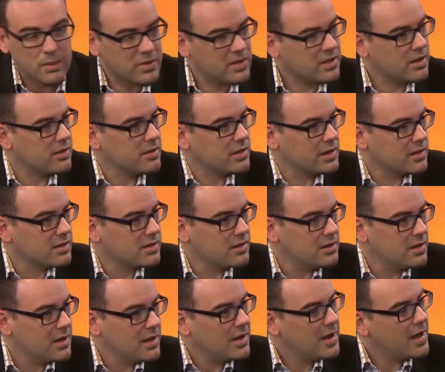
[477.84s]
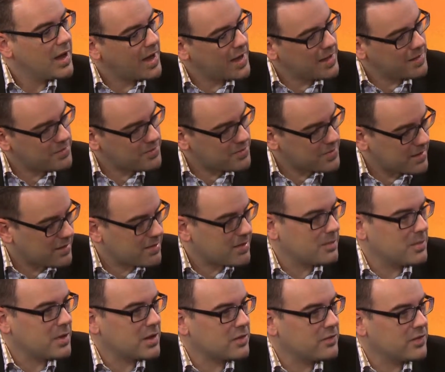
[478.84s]
episodes are listed. Hey, thanks
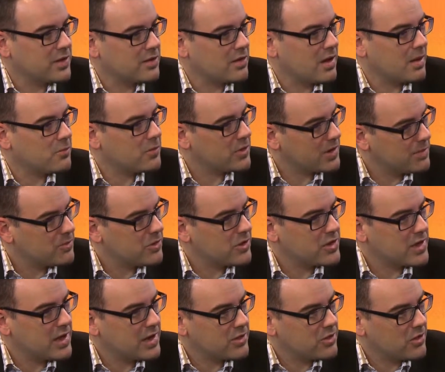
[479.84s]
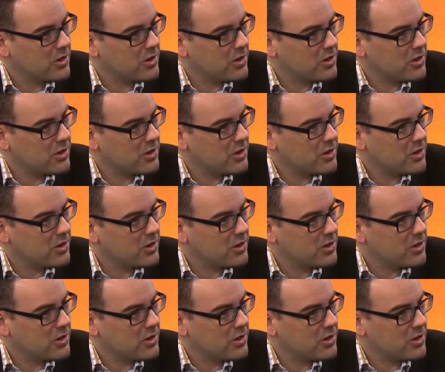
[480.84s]
so much for your time. Really appreciate it,